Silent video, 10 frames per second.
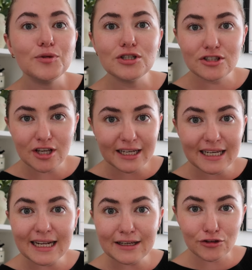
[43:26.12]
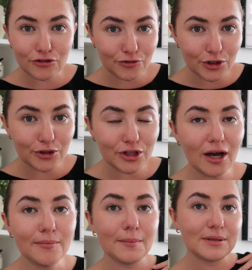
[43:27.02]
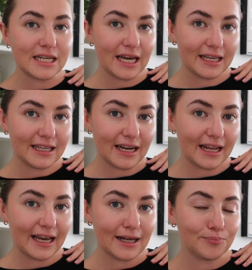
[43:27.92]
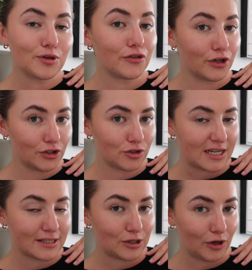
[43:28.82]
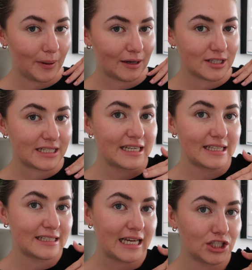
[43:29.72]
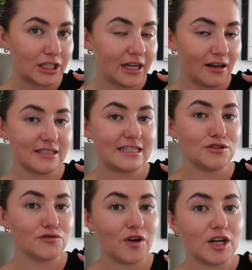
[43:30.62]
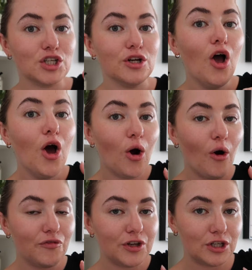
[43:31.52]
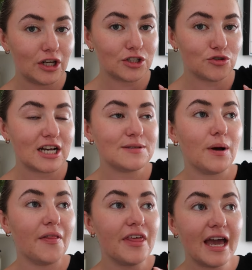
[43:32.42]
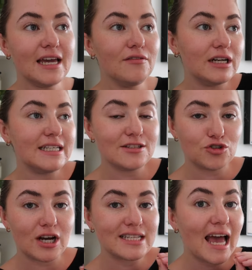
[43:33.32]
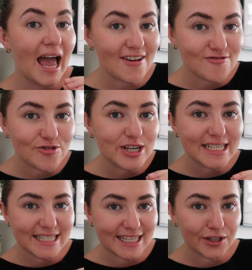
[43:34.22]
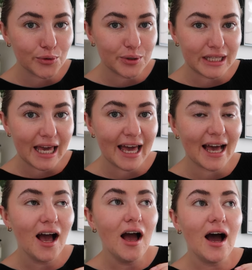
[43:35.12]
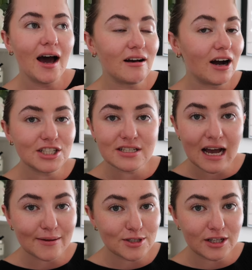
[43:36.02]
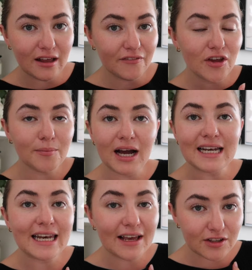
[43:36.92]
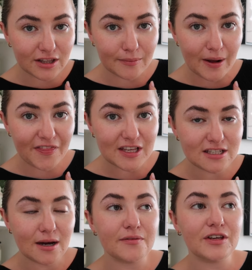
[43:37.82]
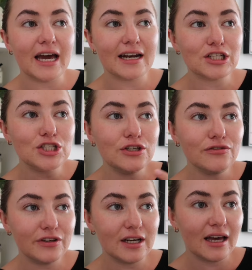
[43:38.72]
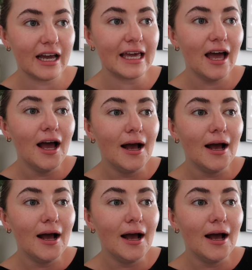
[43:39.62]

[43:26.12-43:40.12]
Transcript: cycling through them, particularly the new dress that you're about to see. This is actually last season's version of the New Look dress, but they release this dress every single year. And I just absolutely love them. I live in them at this time of year. And I do feel like